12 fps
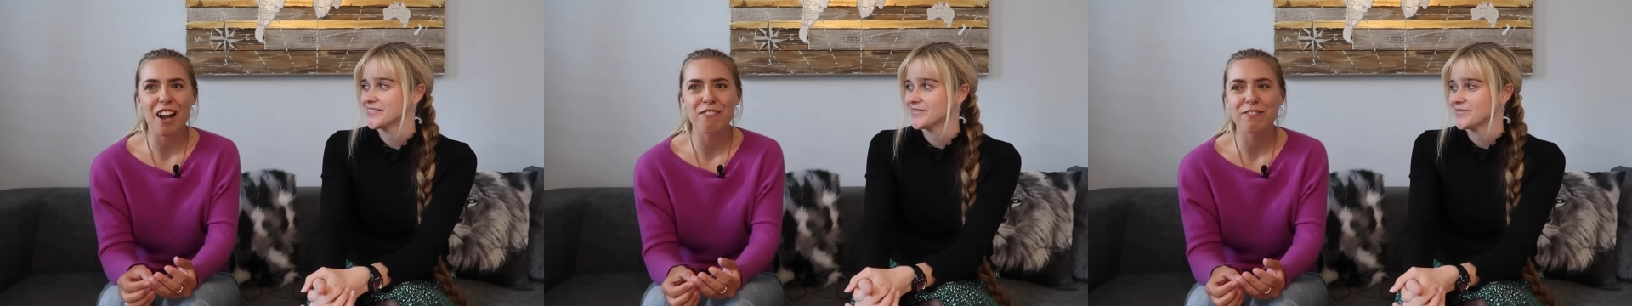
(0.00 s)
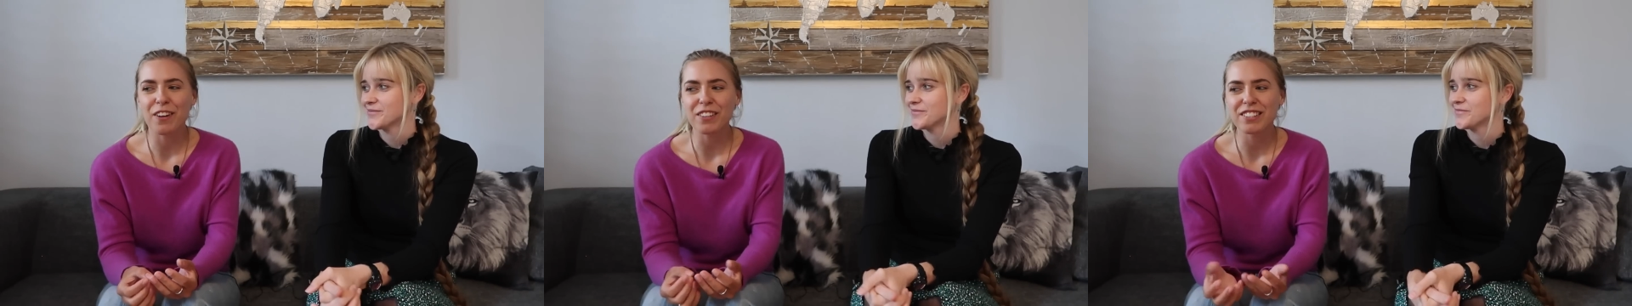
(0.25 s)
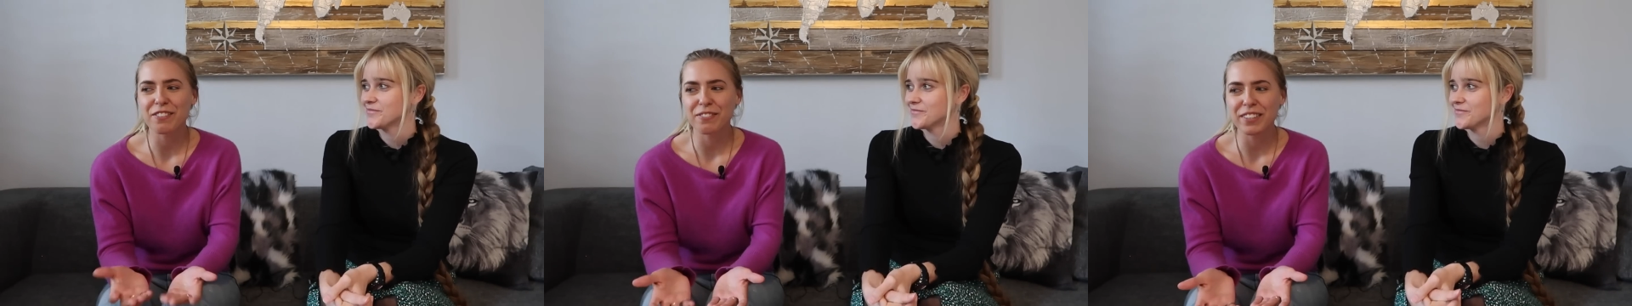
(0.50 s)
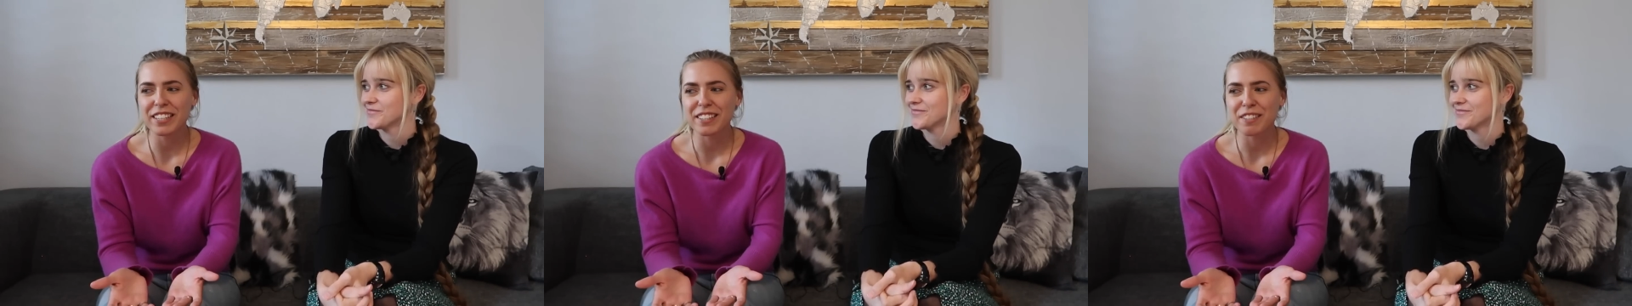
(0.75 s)
Speaker 1: I felt
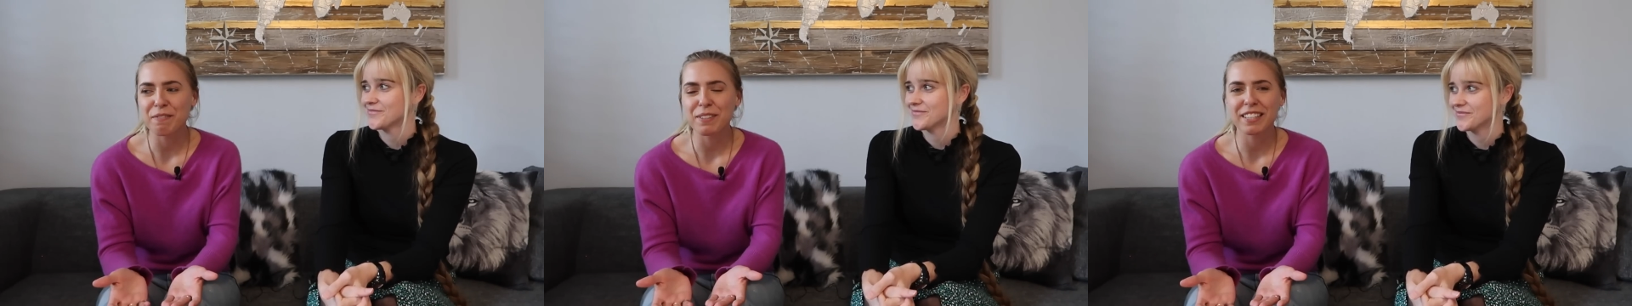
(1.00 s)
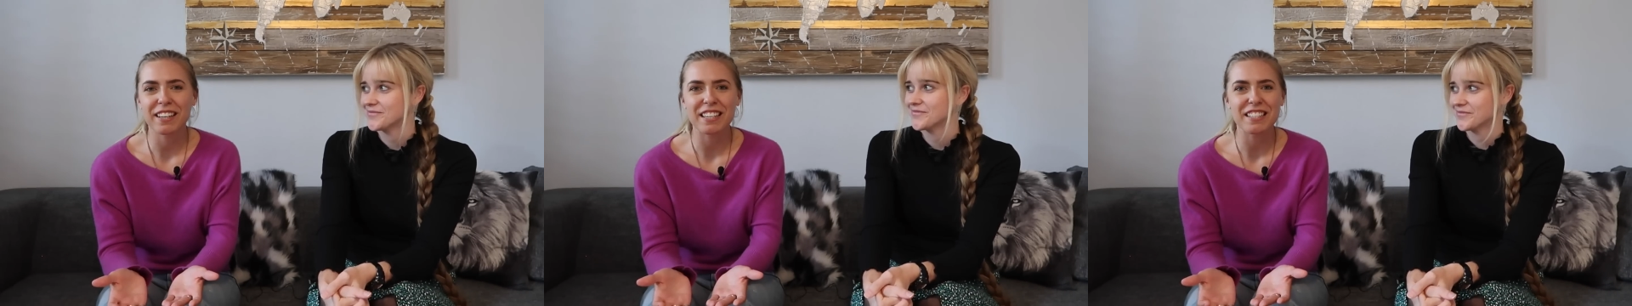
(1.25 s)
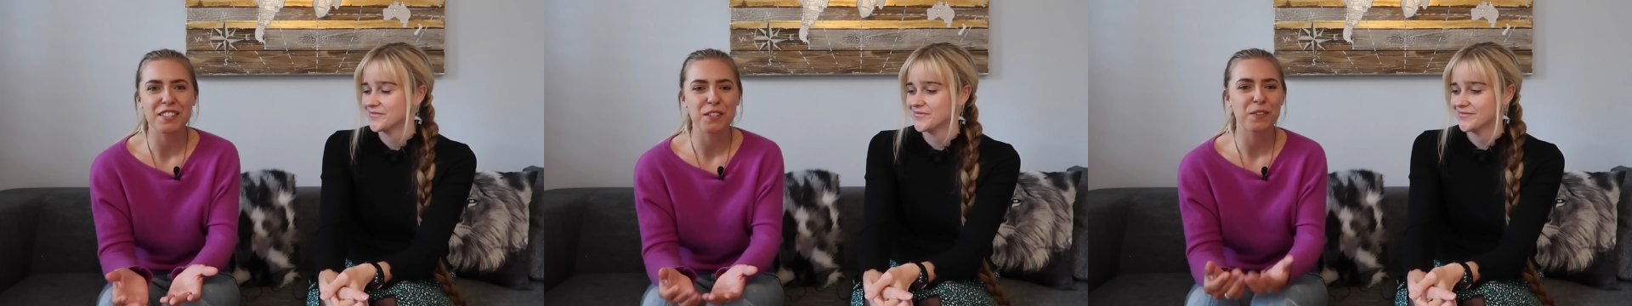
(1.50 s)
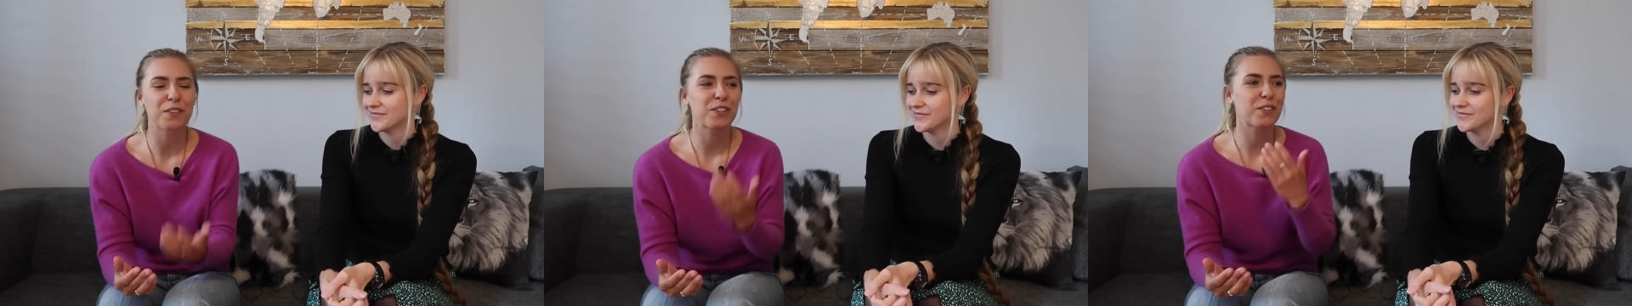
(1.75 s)
defeated because
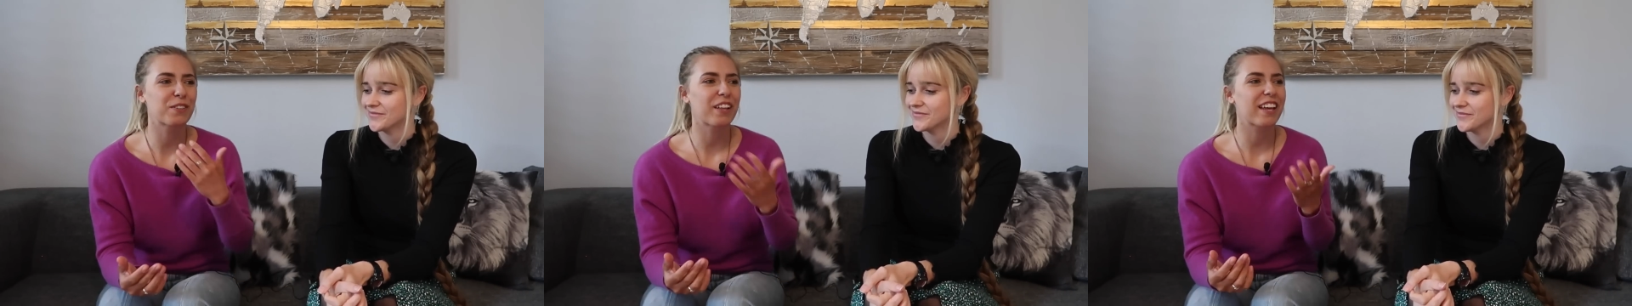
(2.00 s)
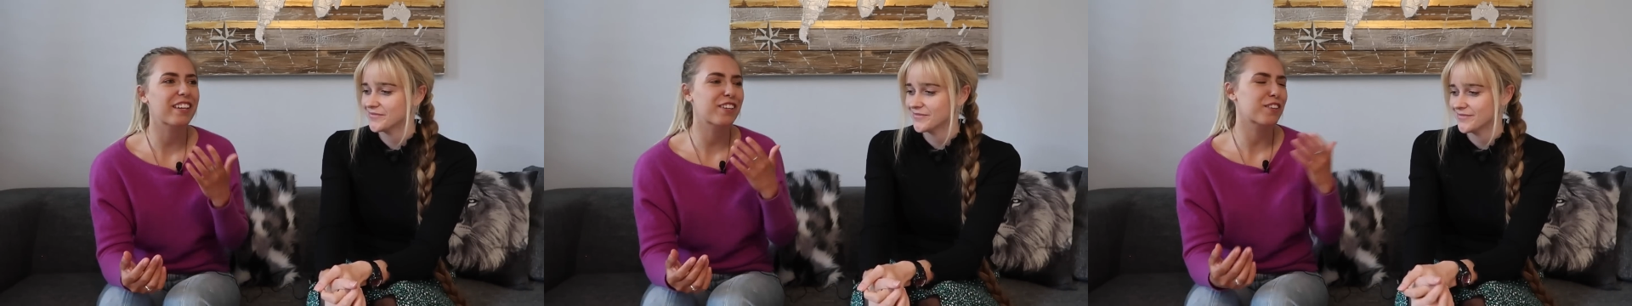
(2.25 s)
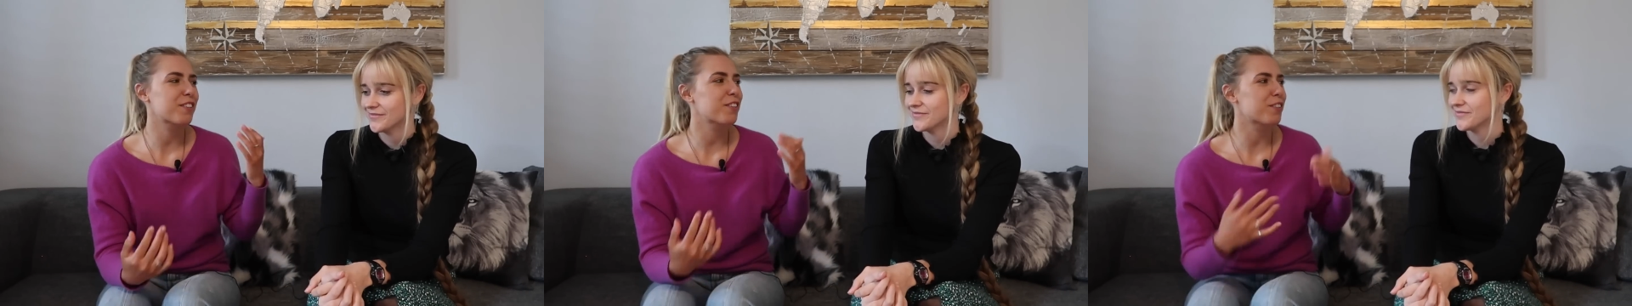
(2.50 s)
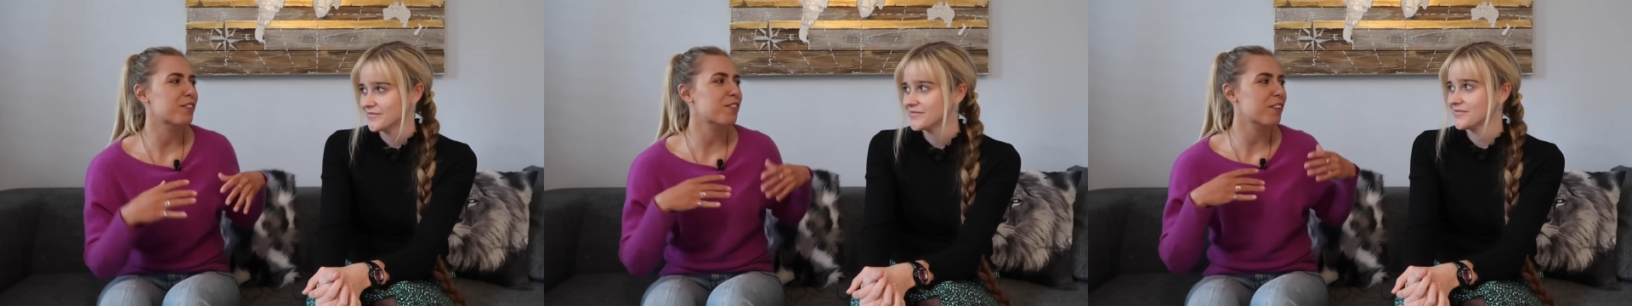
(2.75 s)
you you like you're
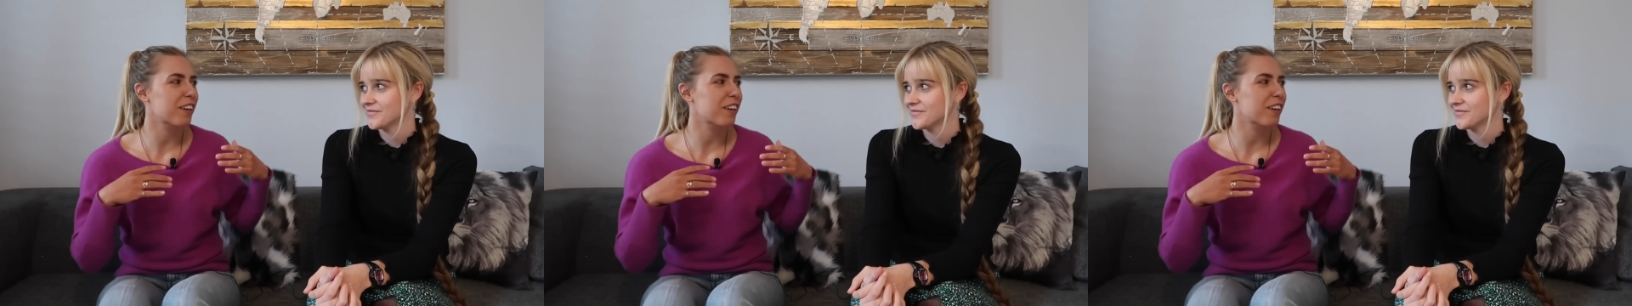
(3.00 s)
you're